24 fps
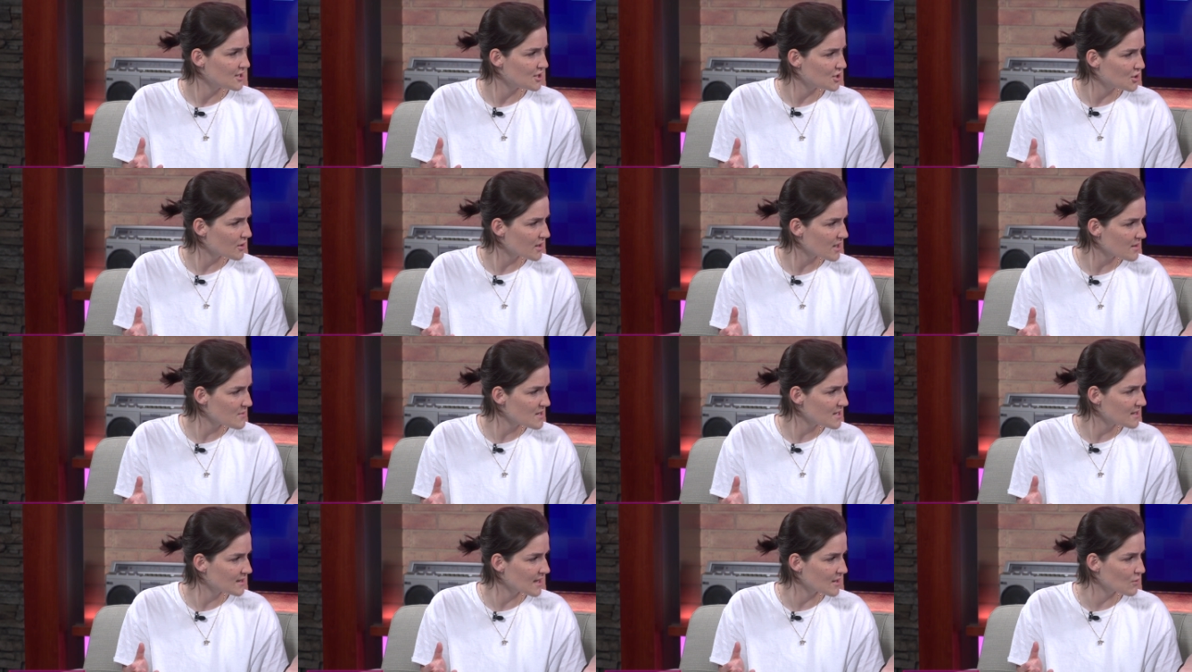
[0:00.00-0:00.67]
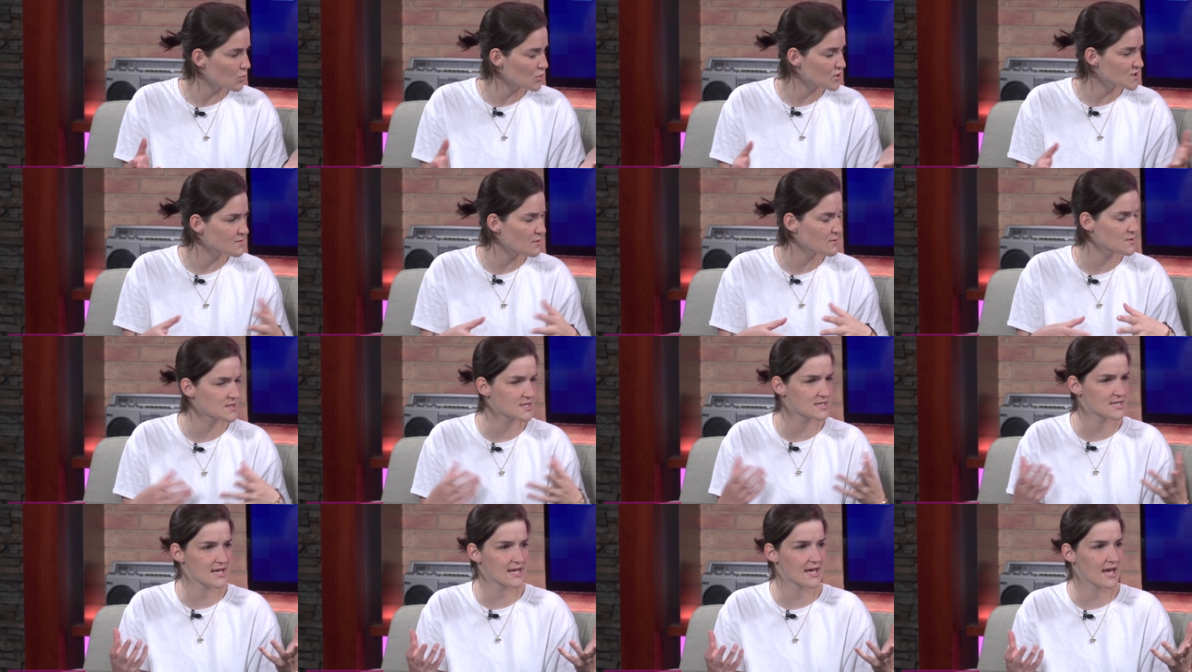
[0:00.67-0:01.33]
You know what I mean? Like we're
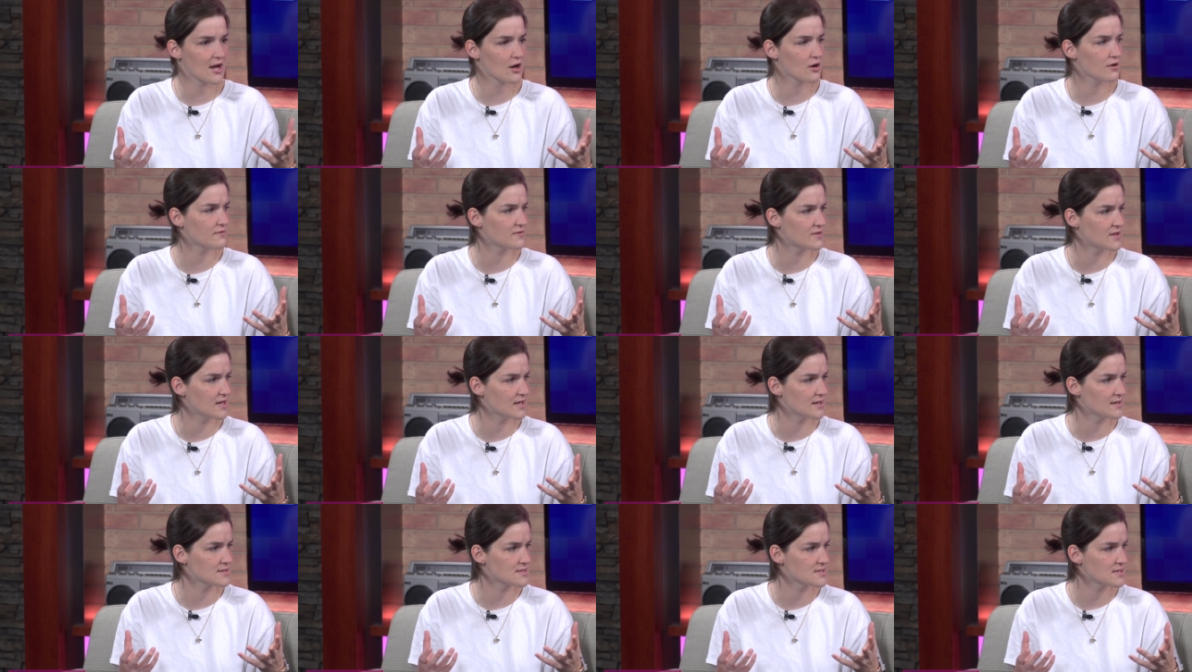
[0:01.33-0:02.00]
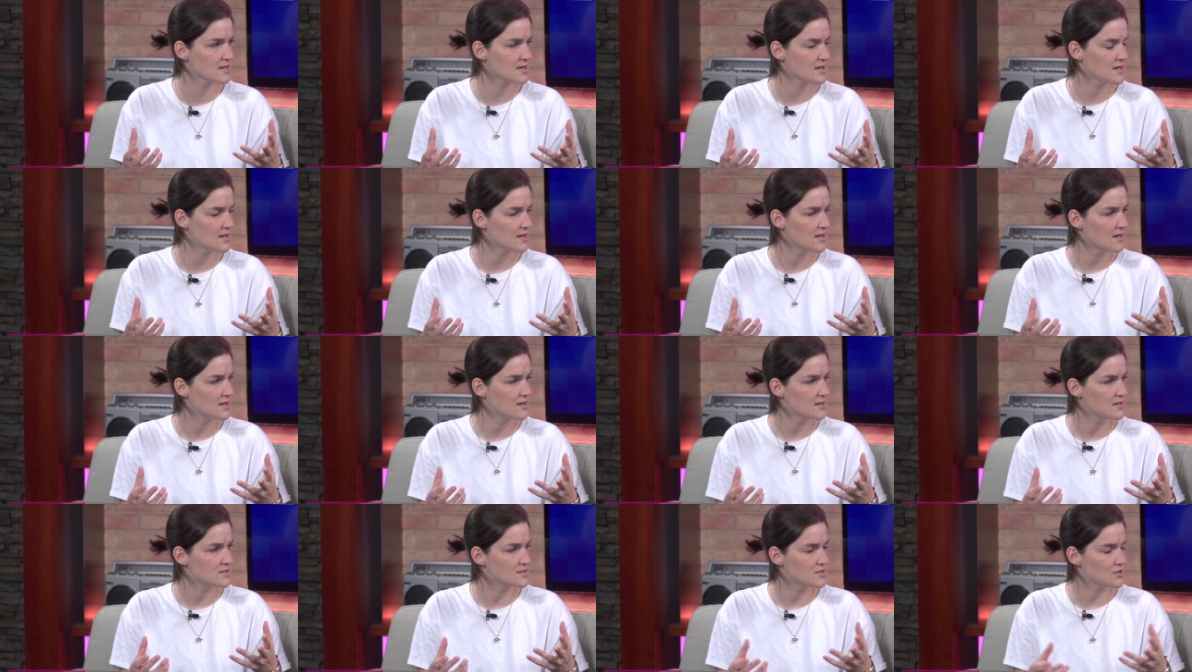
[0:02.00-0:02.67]
supposed to take care of things
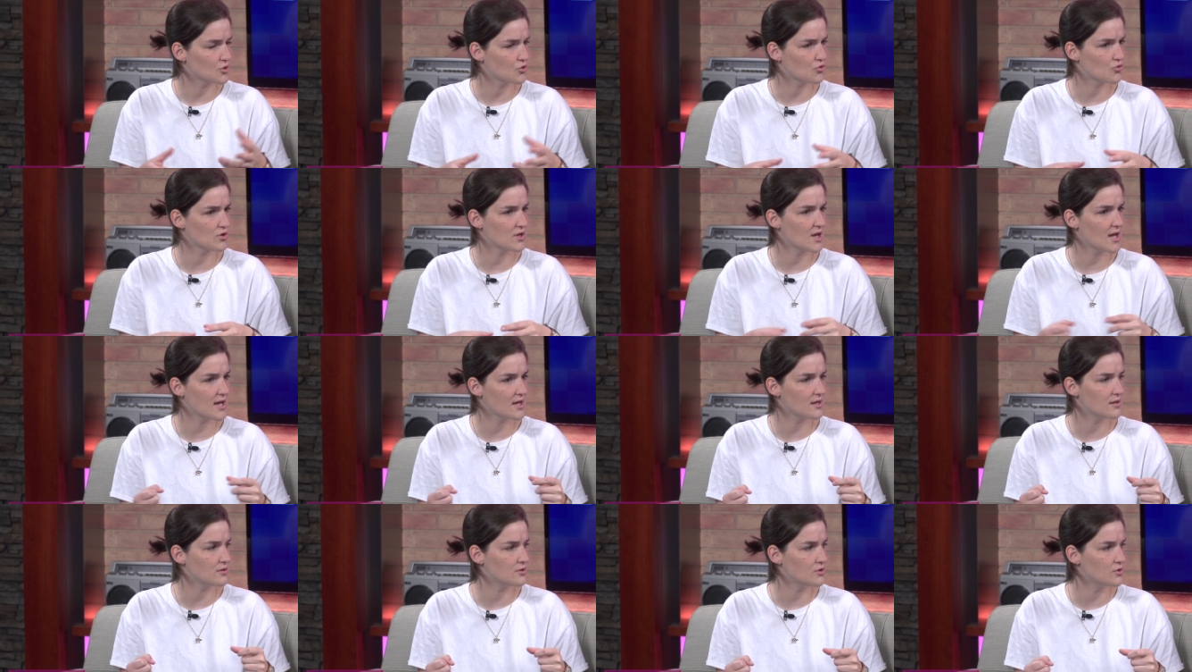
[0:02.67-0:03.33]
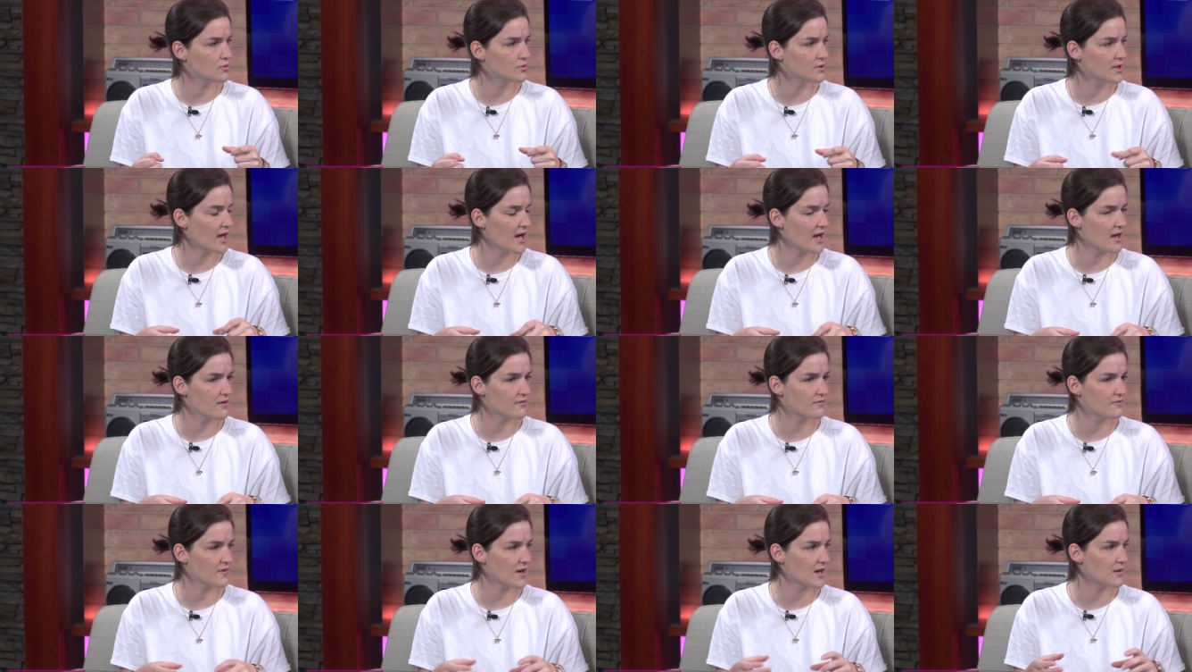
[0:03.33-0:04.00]
to create new no,
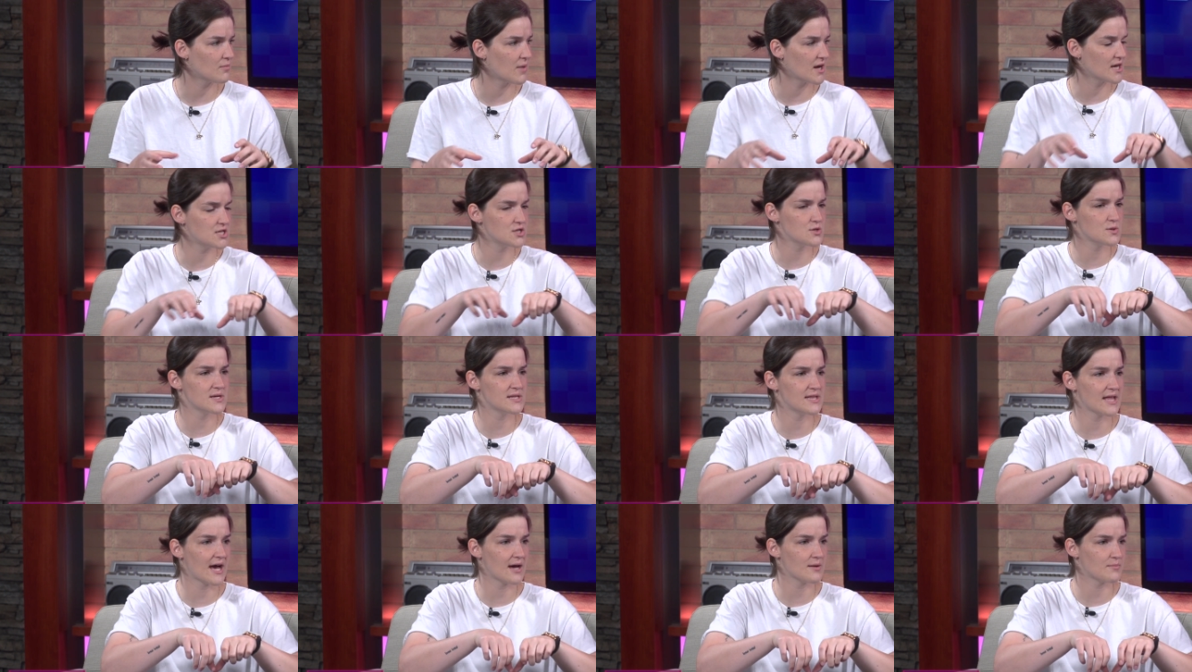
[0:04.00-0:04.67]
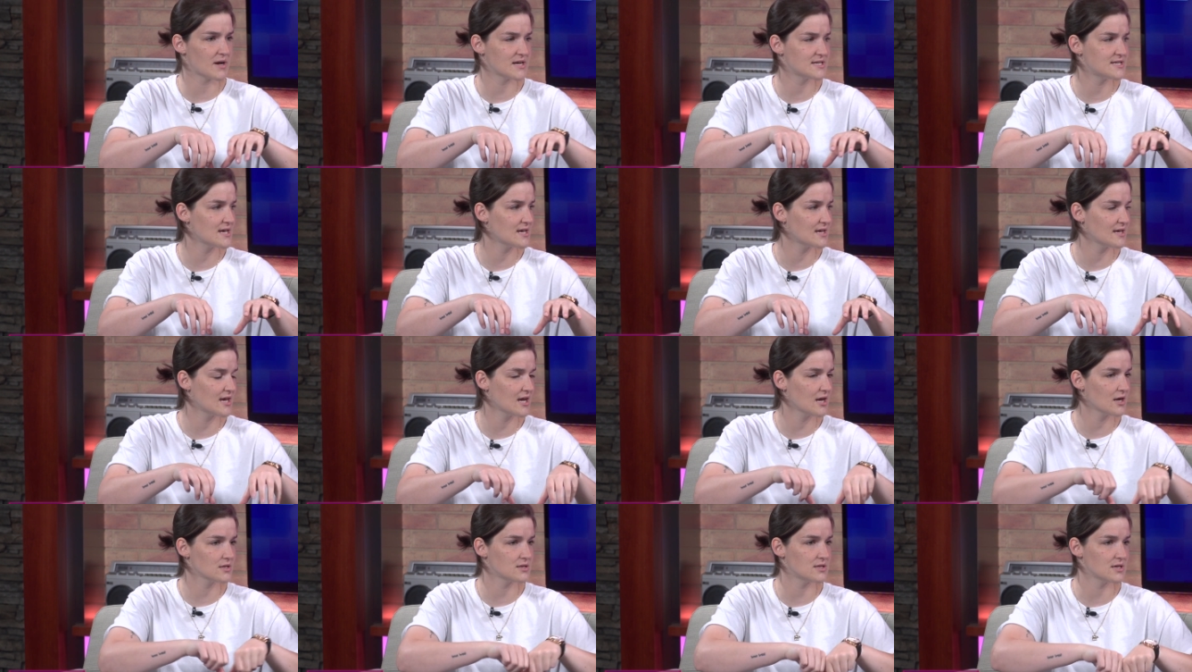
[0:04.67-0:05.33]
life. I, and I by would, doing that, by
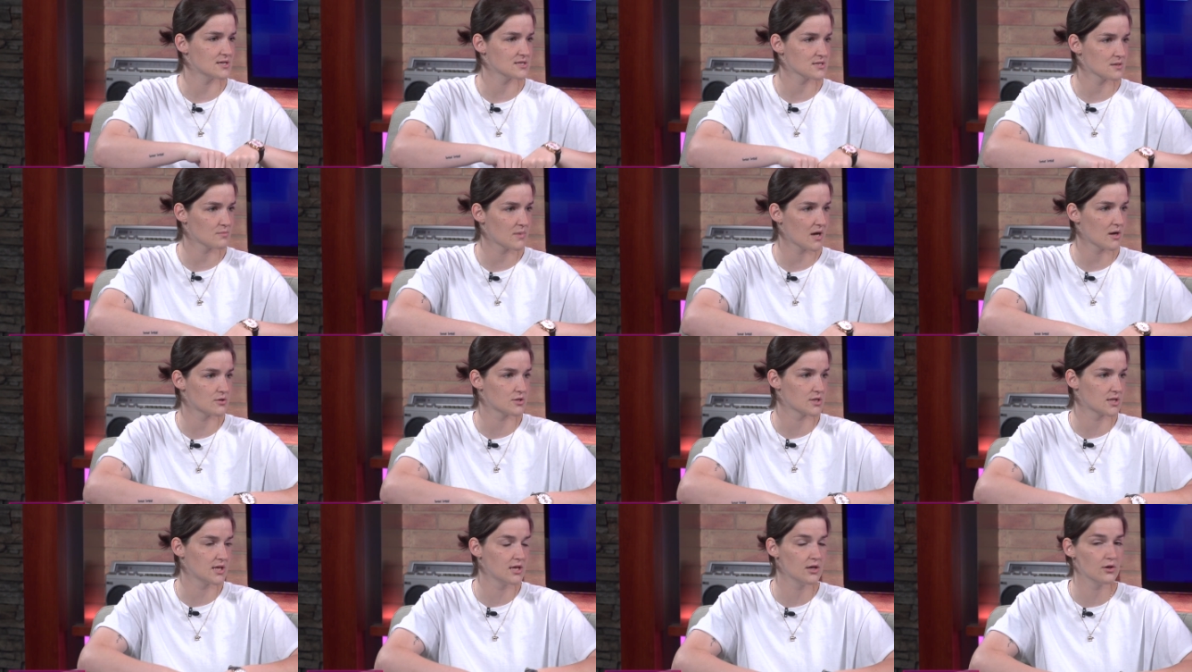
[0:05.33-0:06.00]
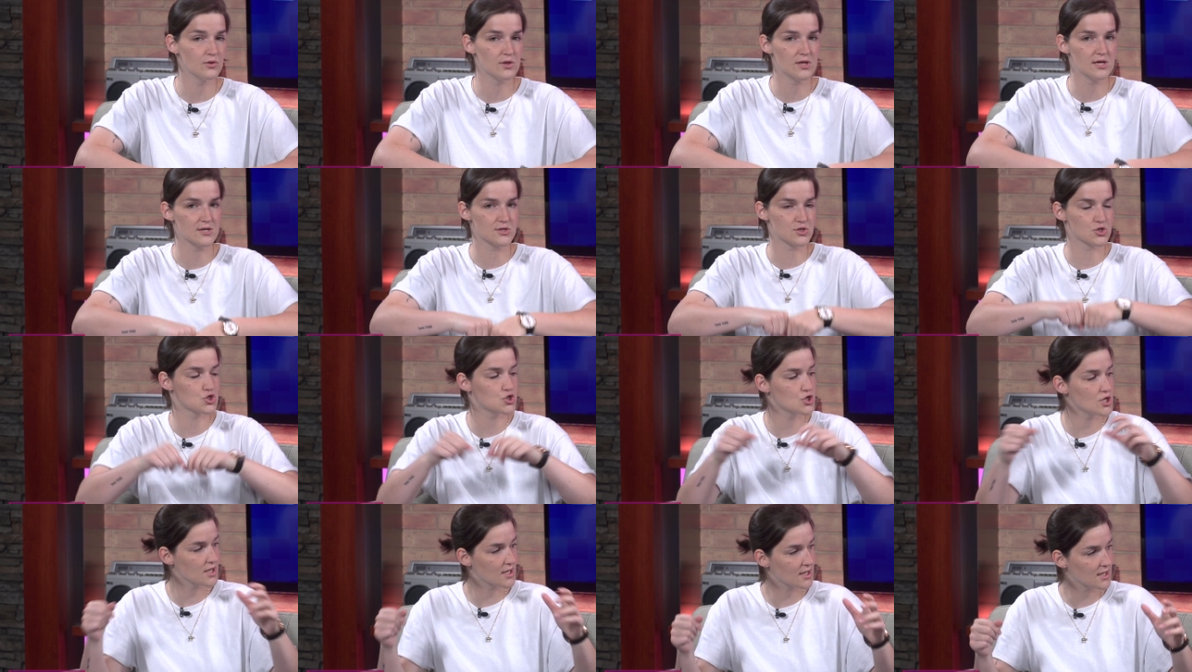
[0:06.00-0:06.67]
taking care of things, I'm about to kill this
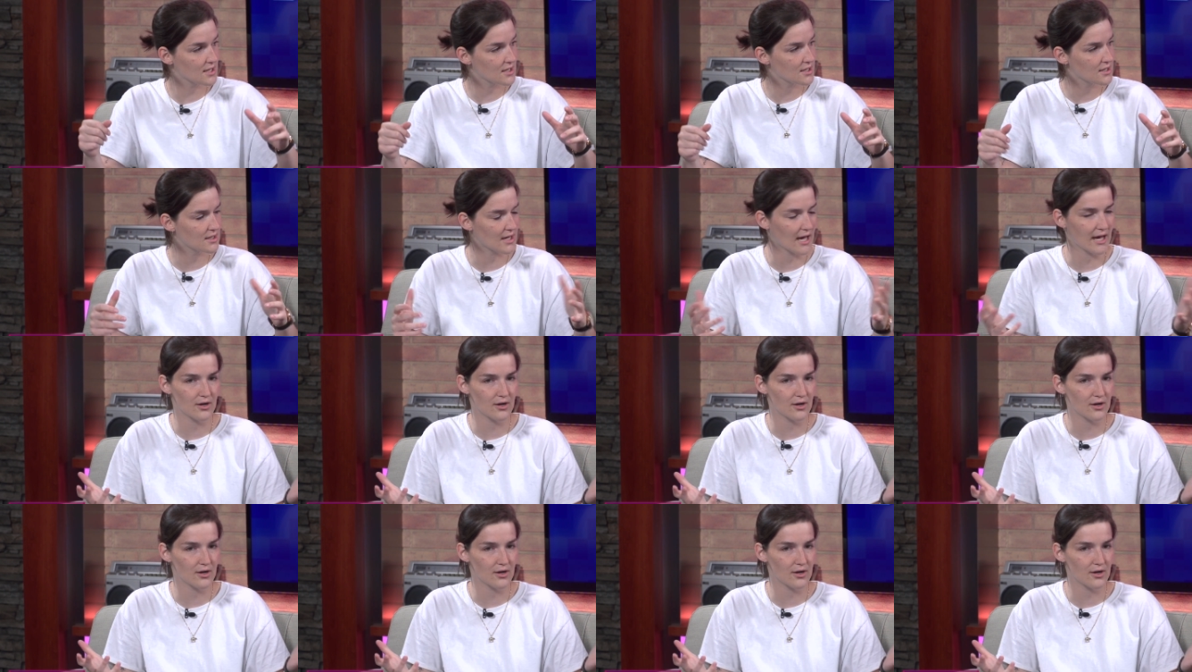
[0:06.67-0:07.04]
chicken.